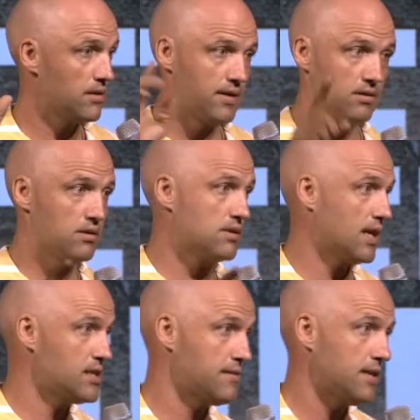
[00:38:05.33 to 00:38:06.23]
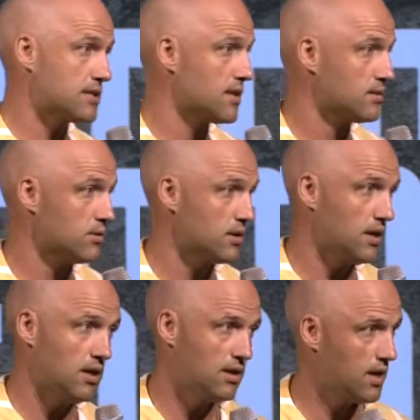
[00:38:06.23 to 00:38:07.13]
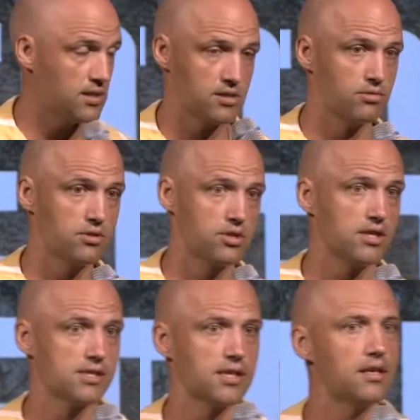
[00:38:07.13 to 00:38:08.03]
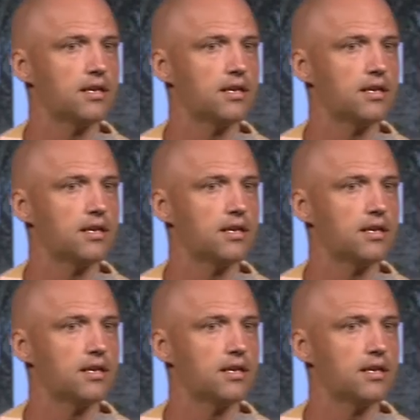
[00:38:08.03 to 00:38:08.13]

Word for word: If they don't use KJV, it's not the word of God. I just wouldn't trust it.